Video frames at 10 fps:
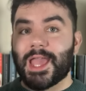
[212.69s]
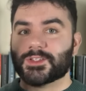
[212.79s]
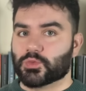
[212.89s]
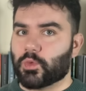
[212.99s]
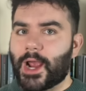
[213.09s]

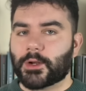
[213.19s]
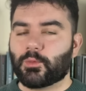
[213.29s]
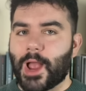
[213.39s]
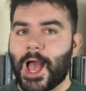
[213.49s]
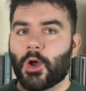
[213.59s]
is right
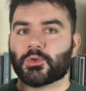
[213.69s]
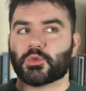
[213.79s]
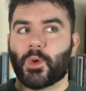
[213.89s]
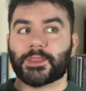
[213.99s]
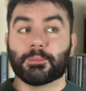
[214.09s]
around
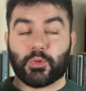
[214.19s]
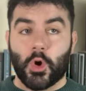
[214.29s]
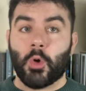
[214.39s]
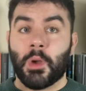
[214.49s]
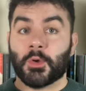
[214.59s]
when the
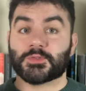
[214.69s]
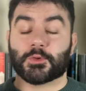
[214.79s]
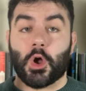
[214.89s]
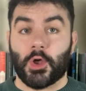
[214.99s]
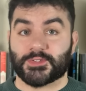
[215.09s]
promos
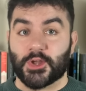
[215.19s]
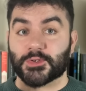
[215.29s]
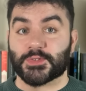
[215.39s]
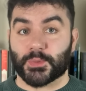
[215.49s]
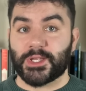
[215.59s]
for All
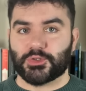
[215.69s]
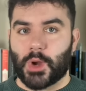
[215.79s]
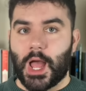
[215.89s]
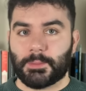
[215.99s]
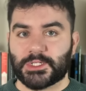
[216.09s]
Stars 3
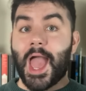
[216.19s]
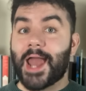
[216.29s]
dropped.